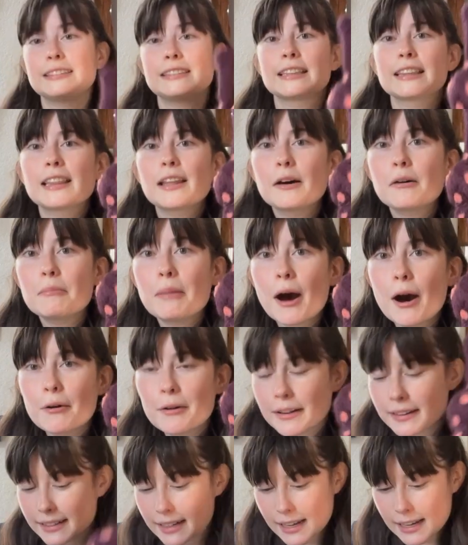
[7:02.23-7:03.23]
Little
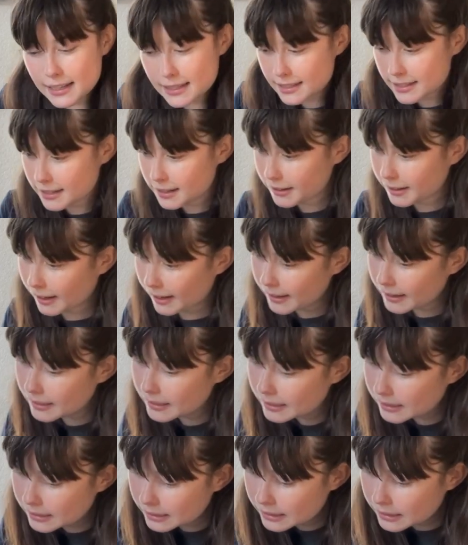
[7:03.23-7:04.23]
polka dots, okay.
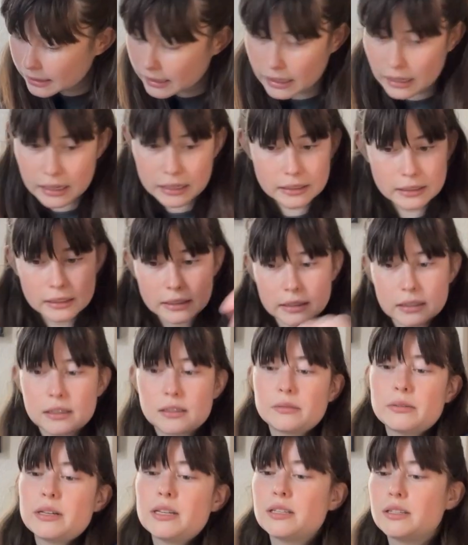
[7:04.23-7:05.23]
And
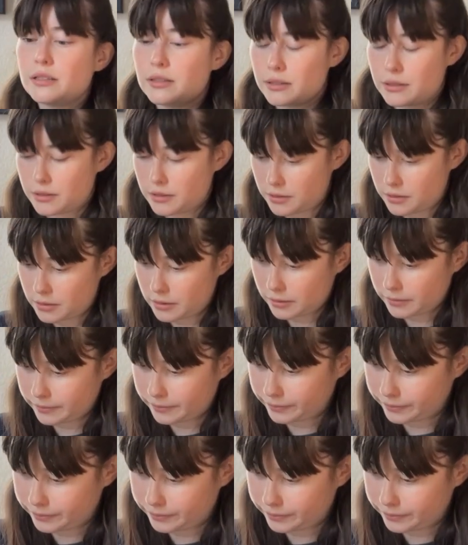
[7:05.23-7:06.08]
now we do